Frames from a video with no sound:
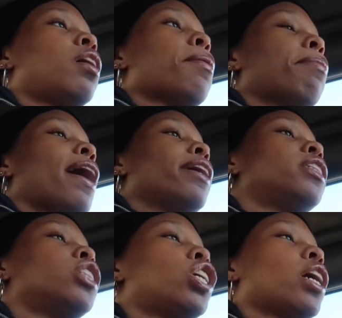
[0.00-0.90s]
back
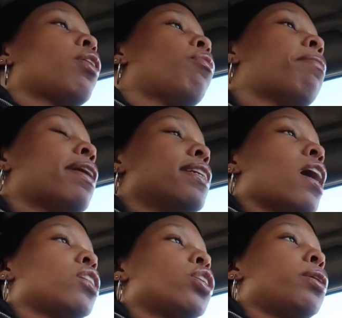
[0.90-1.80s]
to check in with my
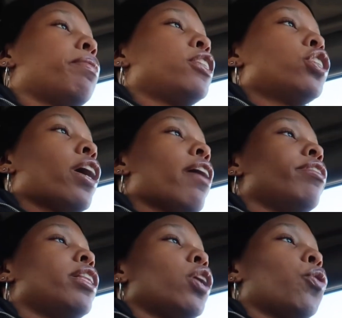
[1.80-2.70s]
doctor to make sure
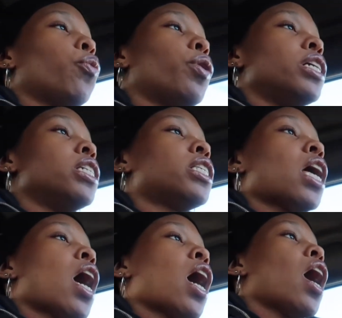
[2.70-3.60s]
everything was
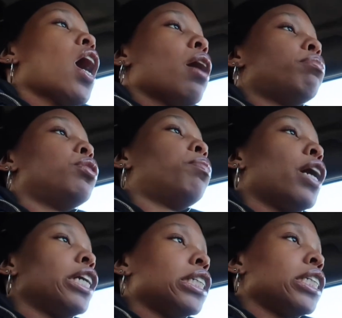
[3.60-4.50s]
up to
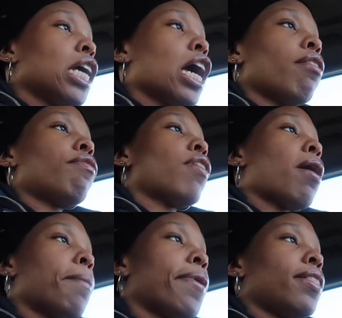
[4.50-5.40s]
par
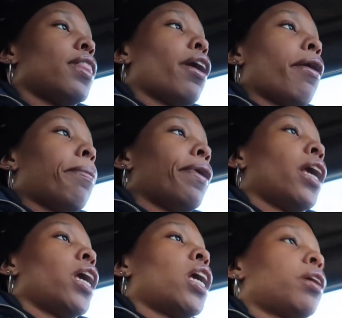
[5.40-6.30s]
from
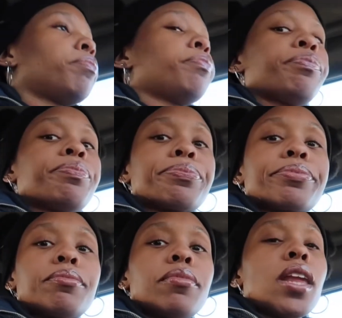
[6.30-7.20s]
therapy.
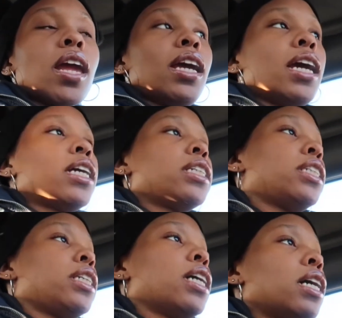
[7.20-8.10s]
And
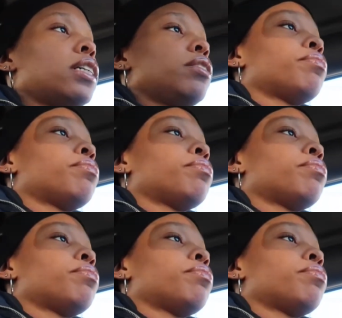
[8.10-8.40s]
yeah,